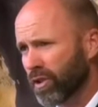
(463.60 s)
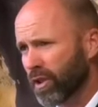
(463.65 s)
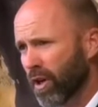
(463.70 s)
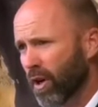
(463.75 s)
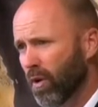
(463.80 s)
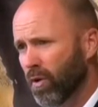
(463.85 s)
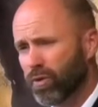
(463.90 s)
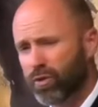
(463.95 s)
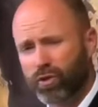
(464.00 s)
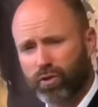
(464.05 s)

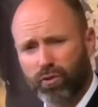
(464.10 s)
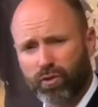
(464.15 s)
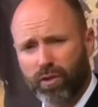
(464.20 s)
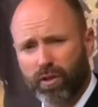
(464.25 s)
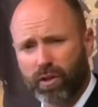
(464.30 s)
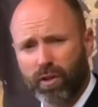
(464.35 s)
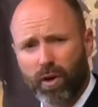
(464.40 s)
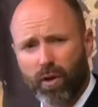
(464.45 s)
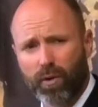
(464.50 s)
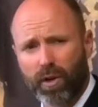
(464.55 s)
goats,
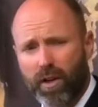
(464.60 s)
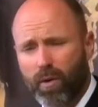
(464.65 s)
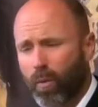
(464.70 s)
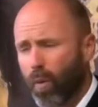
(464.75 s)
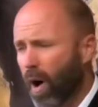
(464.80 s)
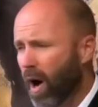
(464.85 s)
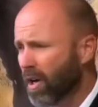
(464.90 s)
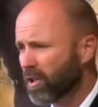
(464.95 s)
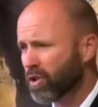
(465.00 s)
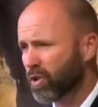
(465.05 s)
you know, didn't
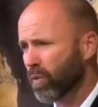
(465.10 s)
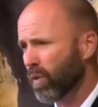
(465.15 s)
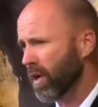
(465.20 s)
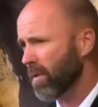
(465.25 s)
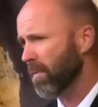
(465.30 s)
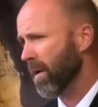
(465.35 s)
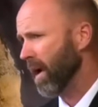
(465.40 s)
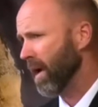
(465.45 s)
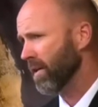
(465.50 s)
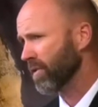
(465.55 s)
wash away
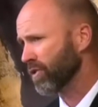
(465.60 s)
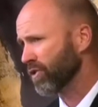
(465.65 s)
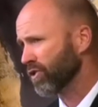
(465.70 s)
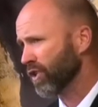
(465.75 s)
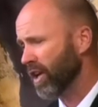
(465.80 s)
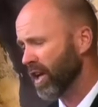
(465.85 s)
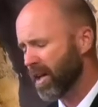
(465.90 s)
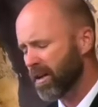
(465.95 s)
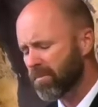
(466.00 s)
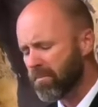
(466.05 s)
man's
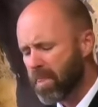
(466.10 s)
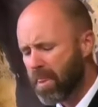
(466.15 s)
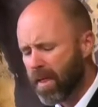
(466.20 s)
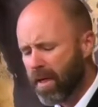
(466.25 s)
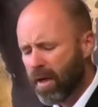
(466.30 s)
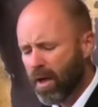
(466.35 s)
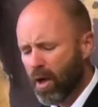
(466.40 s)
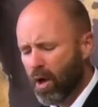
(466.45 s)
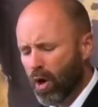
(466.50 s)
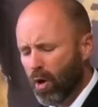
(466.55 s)
sin
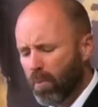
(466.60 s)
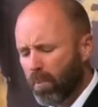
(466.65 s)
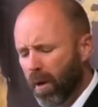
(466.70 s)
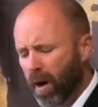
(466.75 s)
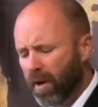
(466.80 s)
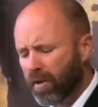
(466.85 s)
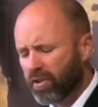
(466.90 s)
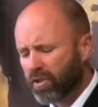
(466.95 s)
but